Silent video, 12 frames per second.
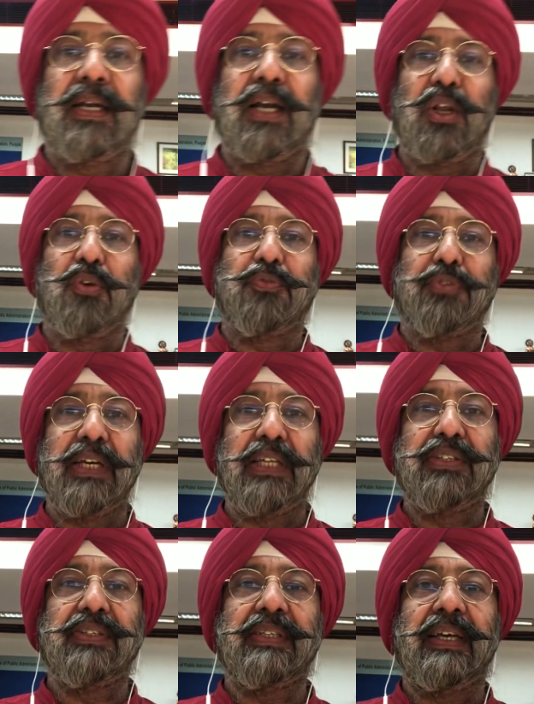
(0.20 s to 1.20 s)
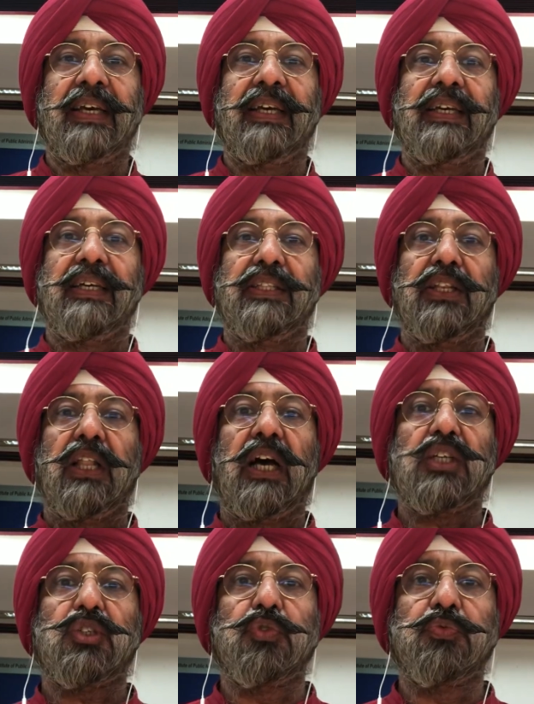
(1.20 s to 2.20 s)
Hello friends, in the
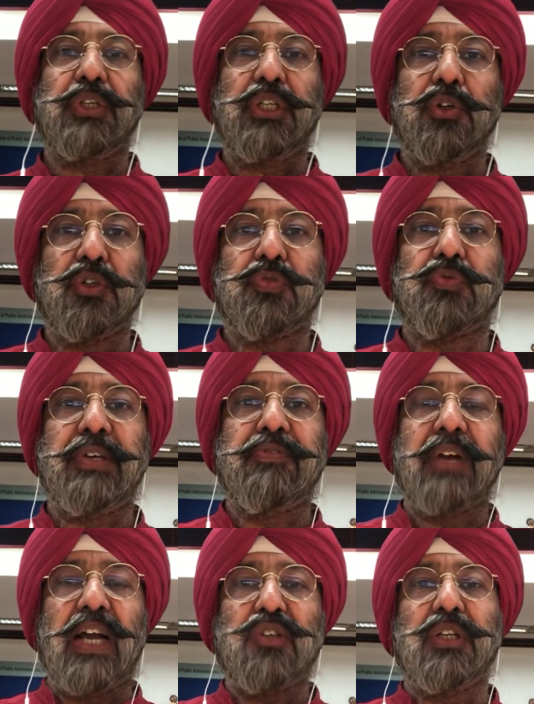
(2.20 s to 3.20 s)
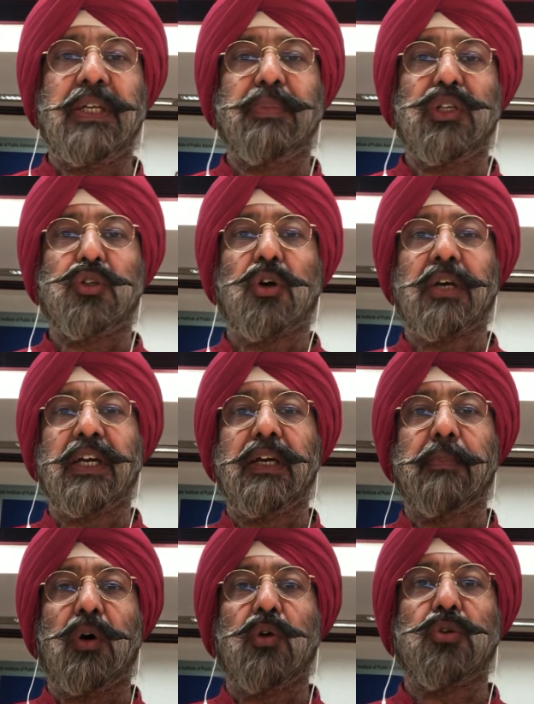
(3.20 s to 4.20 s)
last two videos we've actually been talking
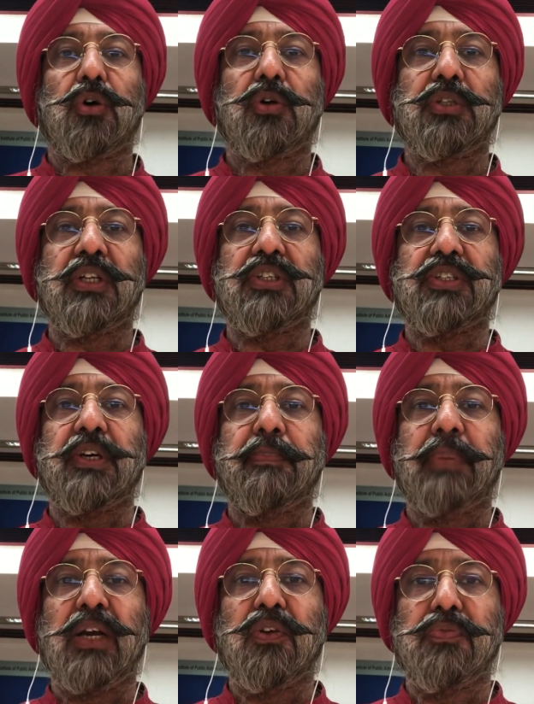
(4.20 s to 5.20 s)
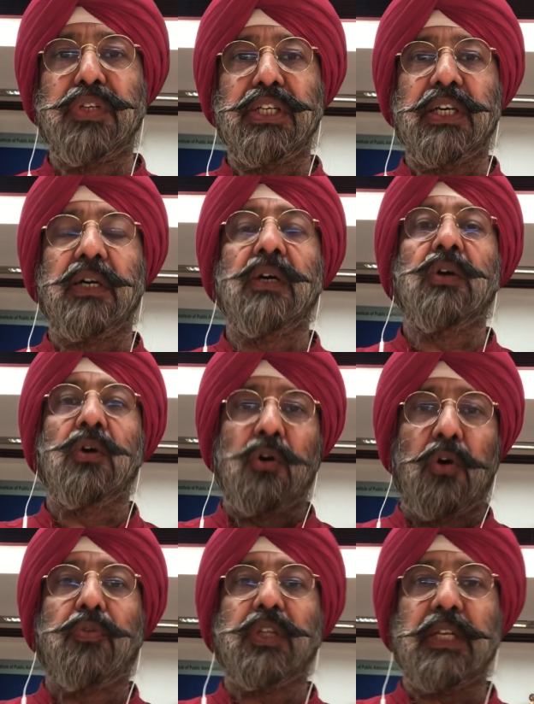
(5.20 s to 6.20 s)
about how the Reserve Bank of India,
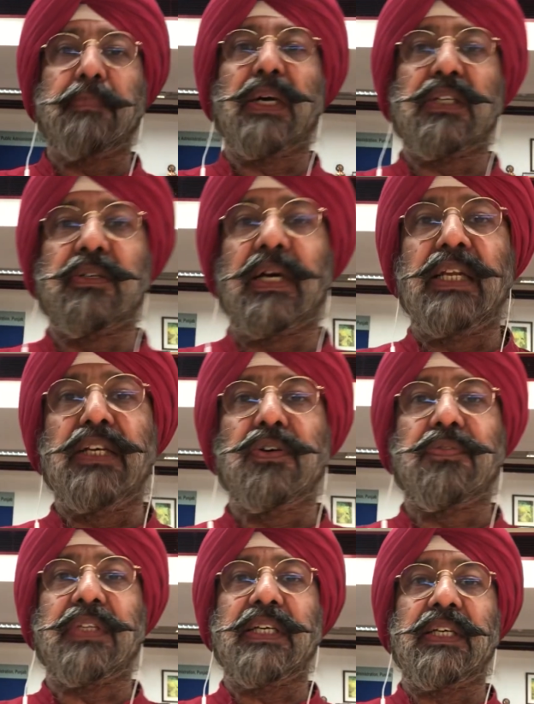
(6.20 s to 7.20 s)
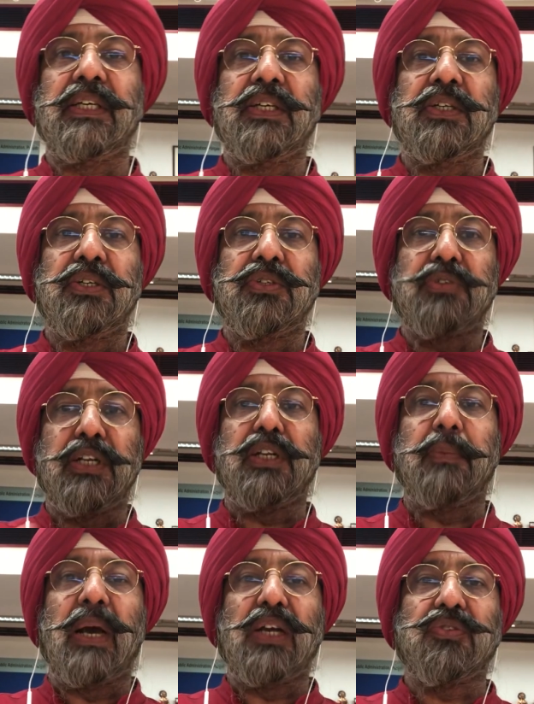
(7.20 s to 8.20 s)
or for that matter any of the central
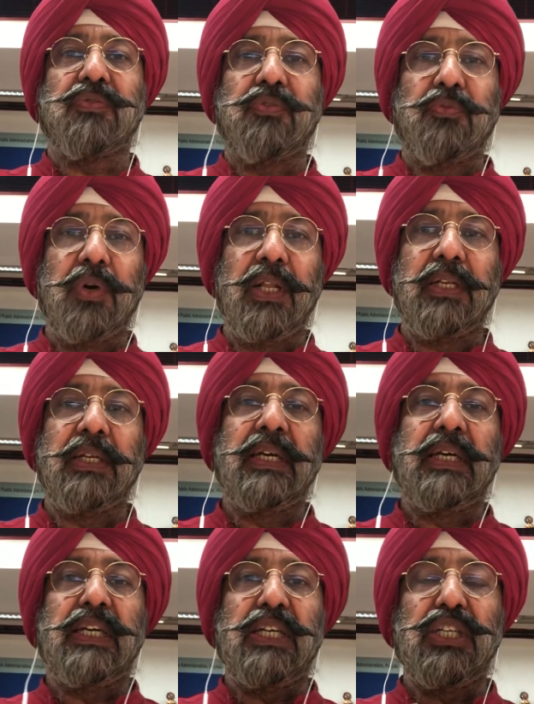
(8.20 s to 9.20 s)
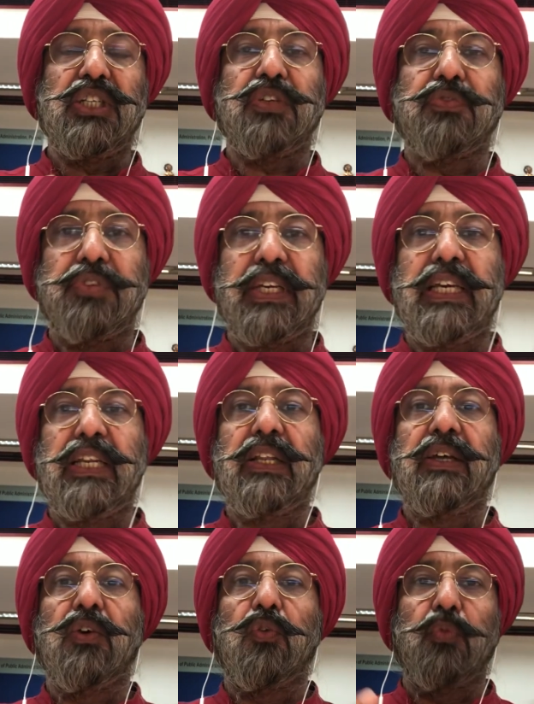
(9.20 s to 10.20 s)
banks of the world, intervene
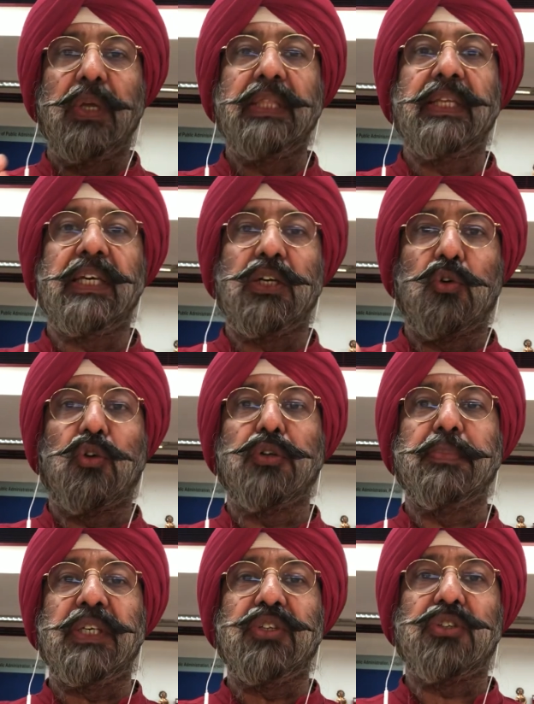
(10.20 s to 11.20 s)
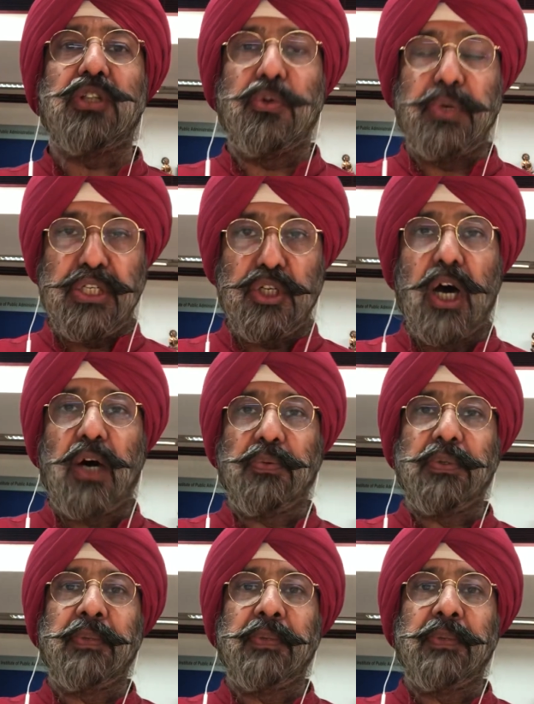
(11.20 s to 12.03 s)
when the economy is slowing down.